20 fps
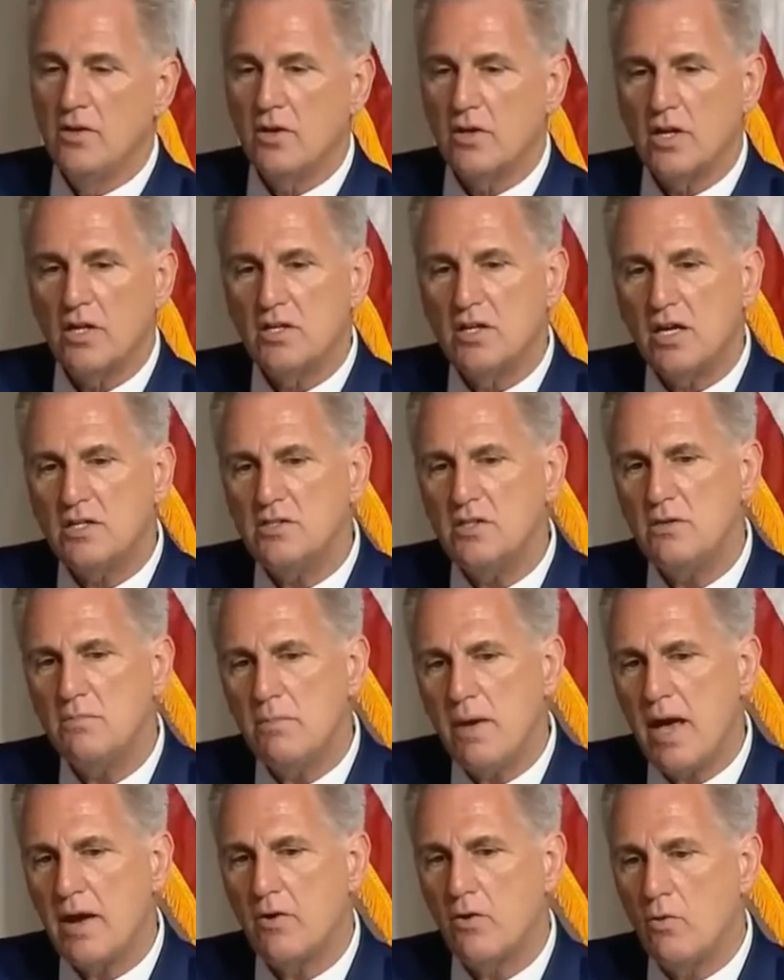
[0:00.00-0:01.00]
Look, it
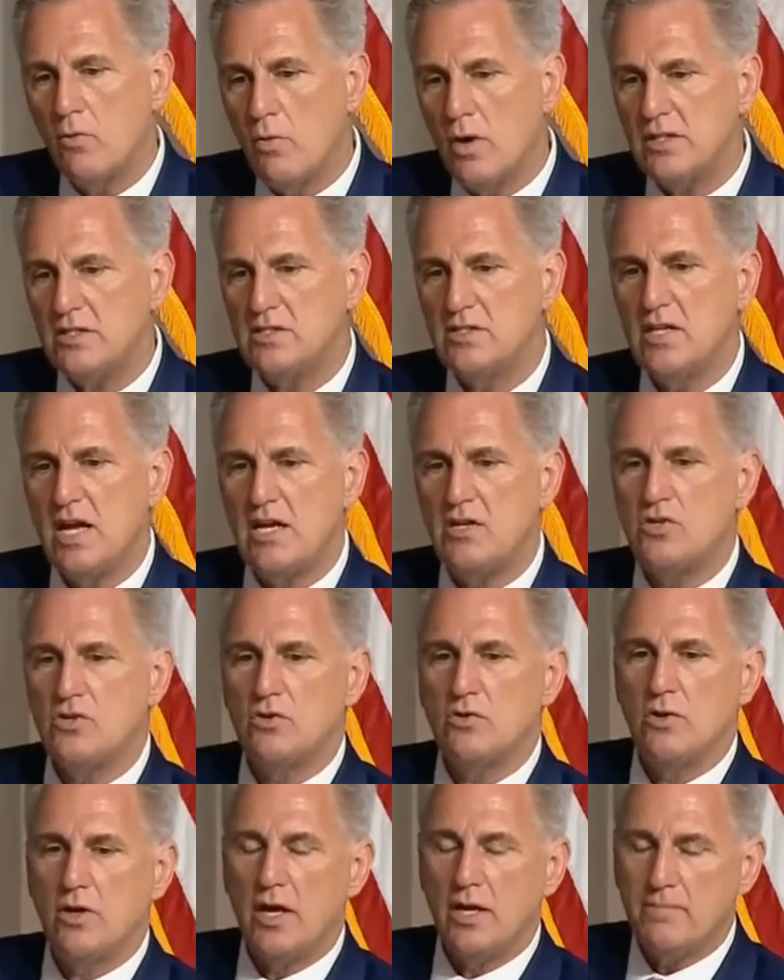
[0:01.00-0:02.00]
doesn't matter what state
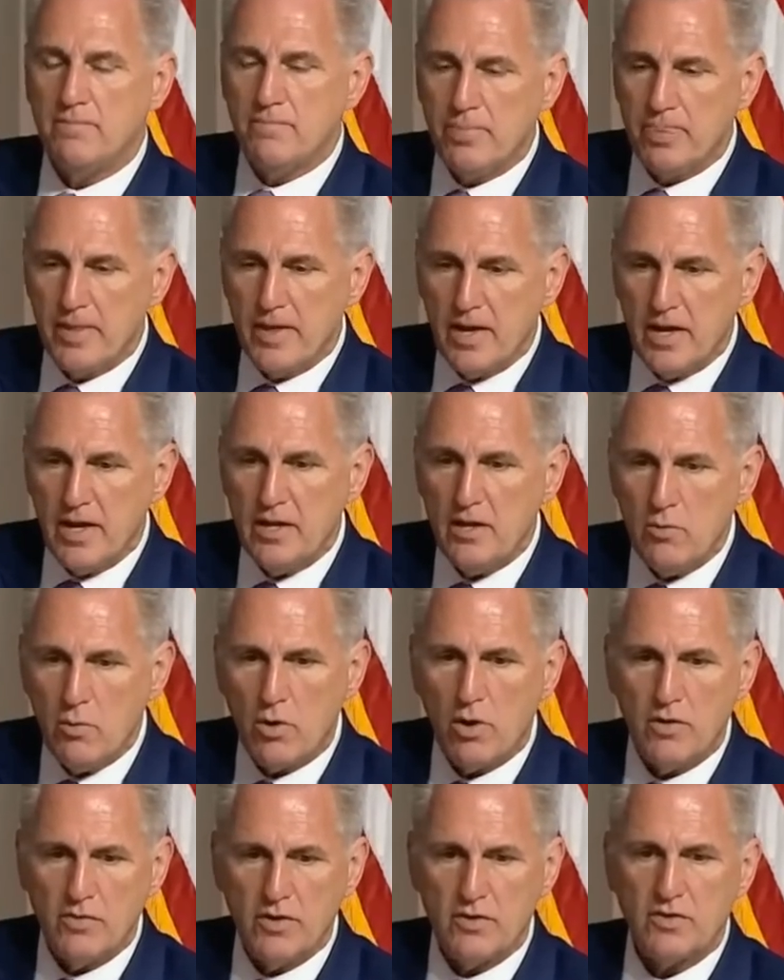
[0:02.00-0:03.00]
you're in.
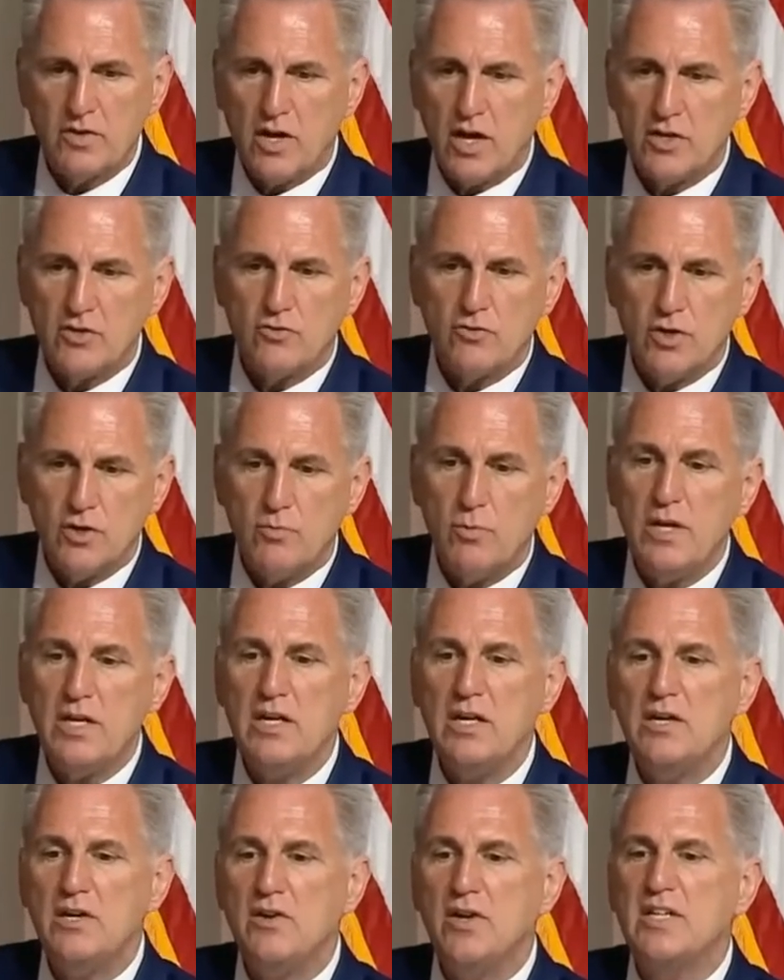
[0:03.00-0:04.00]
Anywhere in this country, we
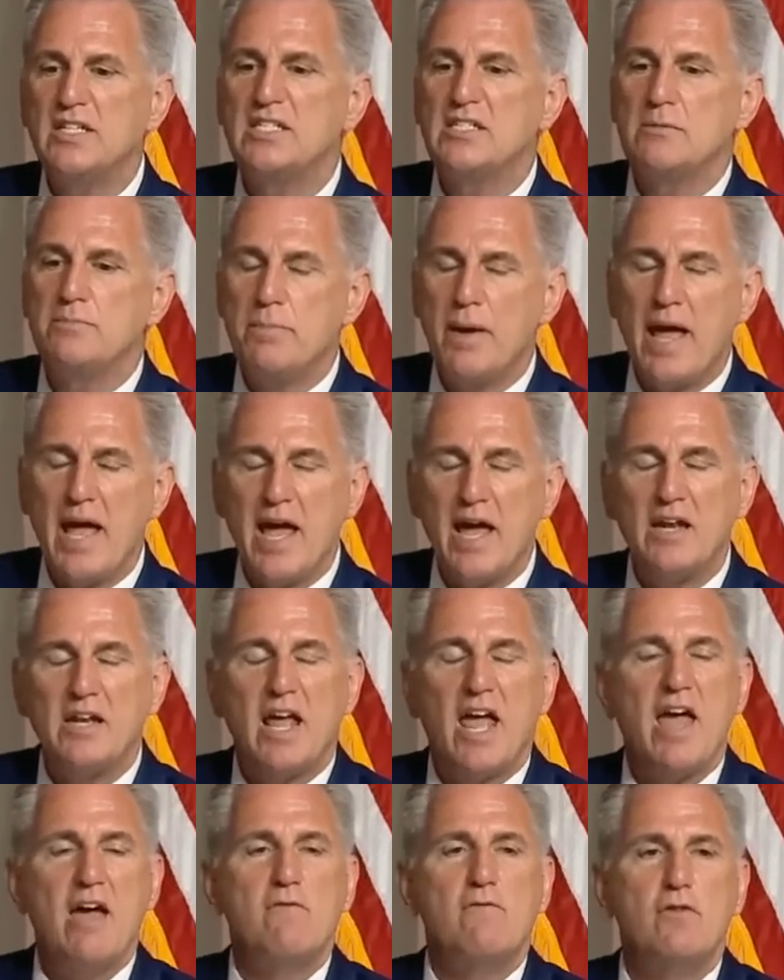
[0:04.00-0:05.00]
need to
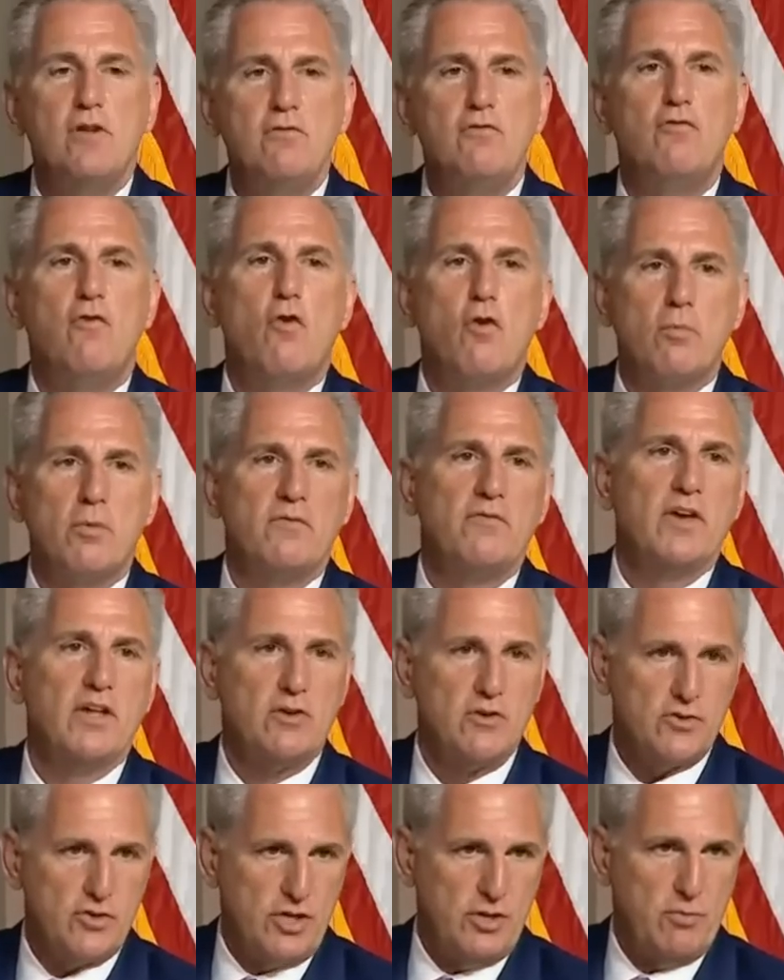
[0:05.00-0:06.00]
expand every form of
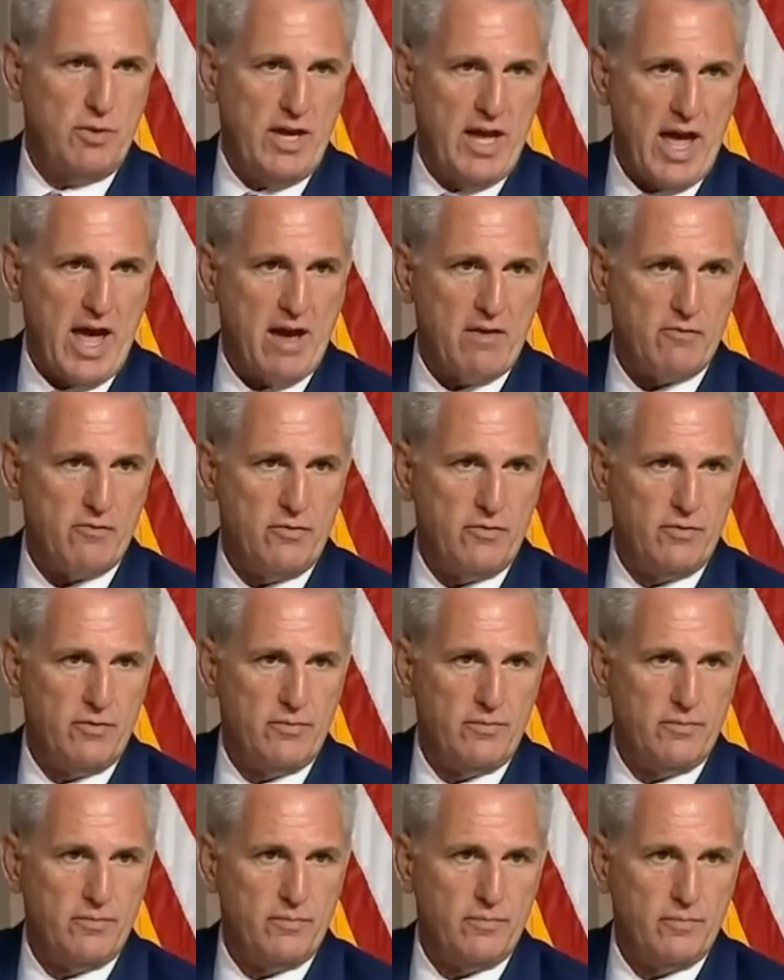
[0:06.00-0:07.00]
energy we have.
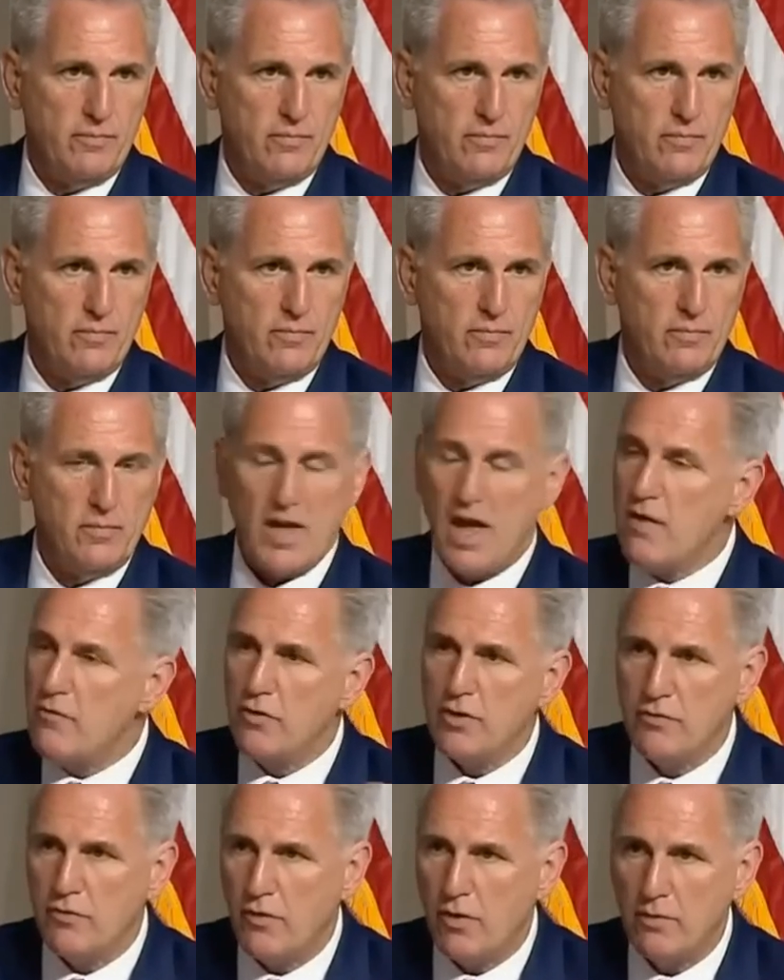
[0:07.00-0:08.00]

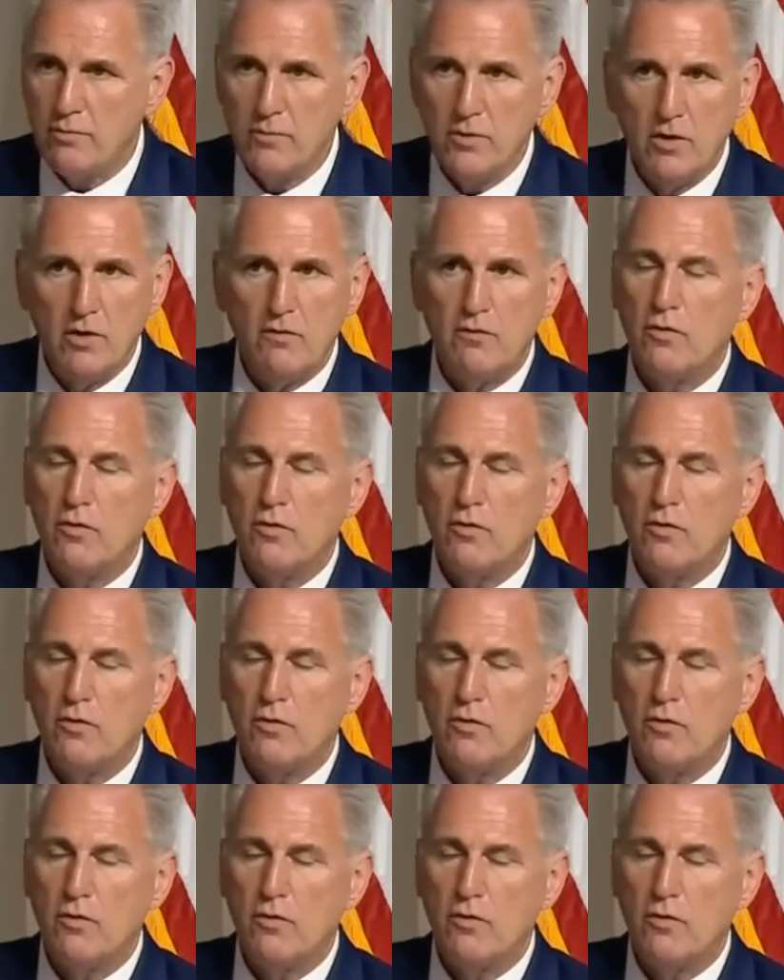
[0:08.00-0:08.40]
Every form.